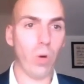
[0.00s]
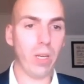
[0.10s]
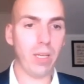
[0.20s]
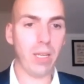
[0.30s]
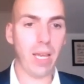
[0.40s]

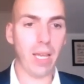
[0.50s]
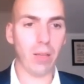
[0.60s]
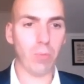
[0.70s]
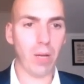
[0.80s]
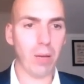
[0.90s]
one
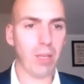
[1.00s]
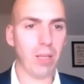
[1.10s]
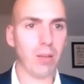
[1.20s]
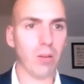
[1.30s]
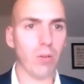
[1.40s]
day, I
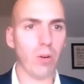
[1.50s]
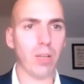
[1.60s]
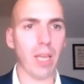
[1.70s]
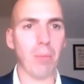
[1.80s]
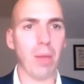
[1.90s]
mean,
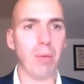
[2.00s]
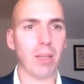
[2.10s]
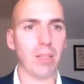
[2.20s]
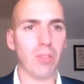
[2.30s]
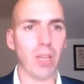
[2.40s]
okay,
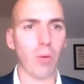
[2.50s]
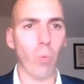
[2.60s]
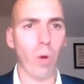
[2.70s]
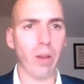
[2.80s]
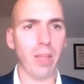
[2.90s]
maybe I can
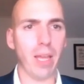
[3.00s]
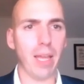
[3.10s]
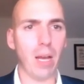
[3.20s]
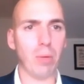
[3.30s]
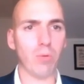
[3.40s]
check one
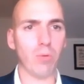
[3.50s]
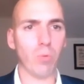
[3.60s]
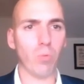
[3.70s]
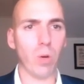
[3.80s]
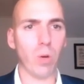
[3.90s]
day. How
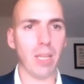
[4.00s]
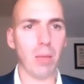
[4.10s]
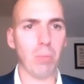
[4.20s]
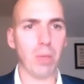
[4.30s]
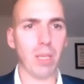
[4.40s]
much would one
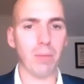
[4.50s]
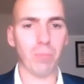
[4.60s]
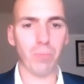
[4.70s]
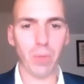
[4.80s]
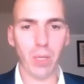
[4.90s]
day be?
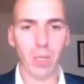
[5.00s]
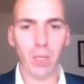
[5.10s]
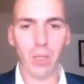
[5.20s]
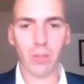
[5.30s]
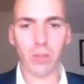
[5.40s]

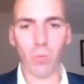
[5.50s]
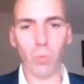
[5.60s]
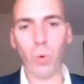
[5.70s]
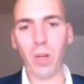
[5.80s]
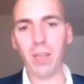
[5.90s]

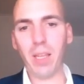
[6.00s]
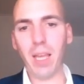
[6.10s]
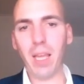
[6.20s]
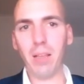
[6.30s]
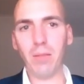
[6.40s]
So one
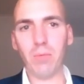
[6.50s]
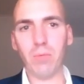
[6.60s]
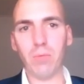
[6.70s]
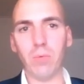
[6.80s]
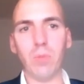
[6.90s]
day
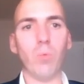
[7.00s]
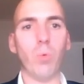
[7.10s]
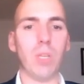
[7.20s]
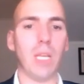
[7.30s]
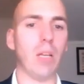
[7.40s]

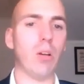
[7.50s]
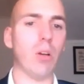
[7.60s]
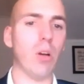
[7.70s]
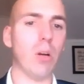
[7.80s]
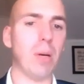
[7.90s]
would
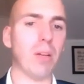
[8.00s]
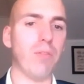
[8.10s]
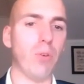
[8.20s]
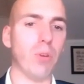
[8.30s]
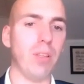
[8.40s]
incur
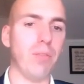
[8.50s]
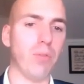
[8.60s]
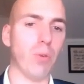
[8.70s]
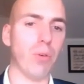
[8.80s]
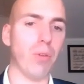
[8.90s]
about
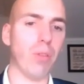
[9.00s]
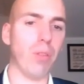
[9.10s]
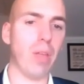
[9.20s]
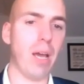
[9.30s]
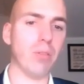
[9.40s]

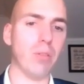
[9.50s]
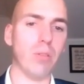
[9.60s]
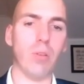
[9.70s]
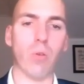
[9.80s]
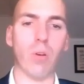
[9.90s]

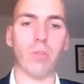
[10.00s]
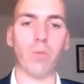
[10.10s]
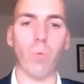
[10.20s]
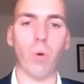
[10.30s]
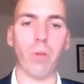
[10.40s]
44,000
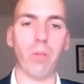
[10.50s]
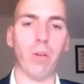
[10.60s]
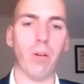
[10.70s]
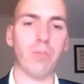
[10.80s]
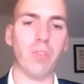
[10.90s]
euros
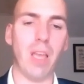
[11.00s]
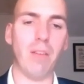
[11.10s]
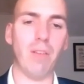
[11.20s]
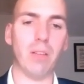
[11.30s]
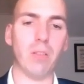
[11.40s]
worth of
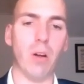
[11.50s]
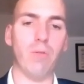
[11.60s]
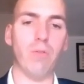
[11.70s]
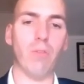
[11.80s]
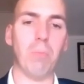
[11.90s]
savings
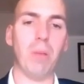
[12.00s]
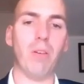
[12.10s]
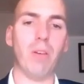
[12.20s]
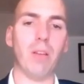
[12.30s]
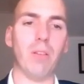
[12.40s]
over a
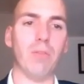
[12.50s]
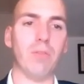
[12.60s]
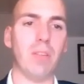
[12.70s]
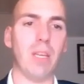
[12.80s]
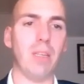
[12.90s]
period
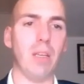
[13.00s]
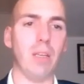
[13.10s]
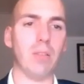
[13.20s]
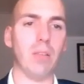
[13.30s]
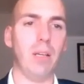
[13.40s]
of 10
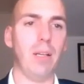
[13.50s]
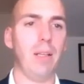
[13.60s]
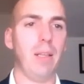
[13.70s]
years.